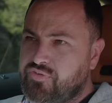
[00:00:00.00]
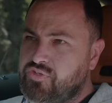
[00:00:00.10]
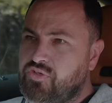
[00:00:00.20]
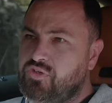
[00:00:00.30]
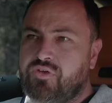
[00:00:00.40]
for
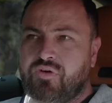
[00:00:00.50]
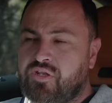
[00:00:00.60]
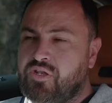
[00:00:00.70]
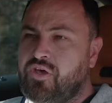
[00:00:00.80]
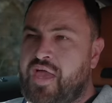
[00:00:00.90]
you and
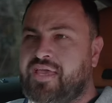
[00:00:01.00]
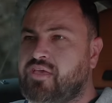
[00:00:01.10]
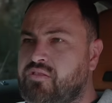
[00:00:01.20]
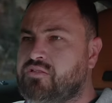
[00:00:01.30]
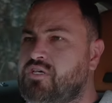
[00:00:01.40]
no
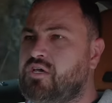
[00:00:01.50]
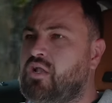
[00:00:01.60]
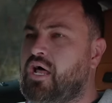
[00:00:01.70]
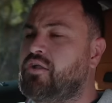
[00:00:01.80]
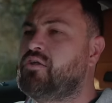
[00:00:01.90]
hanging the
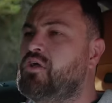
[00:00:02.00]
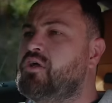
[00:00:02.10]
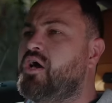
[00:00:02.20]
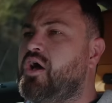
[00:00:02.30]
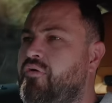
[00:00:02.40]
tail out
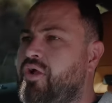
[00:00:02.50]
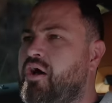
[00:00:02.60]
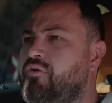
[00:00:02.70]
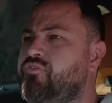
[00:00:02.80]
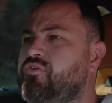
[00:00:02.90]

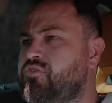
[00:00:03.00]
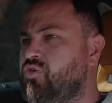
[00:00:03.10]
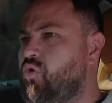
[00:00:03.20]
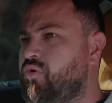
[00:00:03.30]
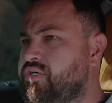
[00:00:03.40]
around
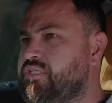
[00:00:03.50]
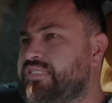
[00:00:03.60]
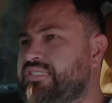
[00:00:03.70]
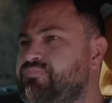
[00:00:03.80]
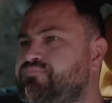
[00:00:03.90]

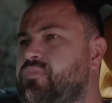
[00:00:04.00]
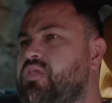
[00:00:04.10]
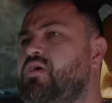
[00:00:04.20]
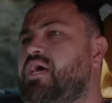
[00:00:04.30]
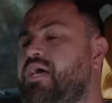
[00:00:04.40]
corners.
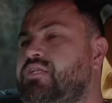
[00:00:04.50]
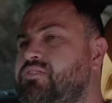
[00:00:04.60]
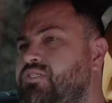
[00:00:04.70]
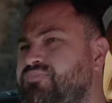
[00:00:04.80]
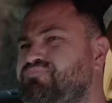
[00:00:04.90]
And
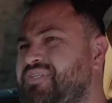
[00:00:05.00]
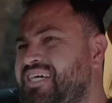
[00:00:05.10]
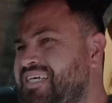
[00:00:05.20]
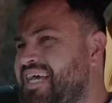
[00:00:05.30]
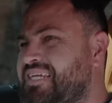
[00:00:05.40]

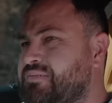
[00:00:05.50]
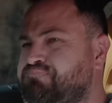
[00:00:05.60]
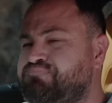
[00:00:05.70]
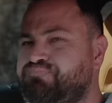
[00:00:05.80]
again,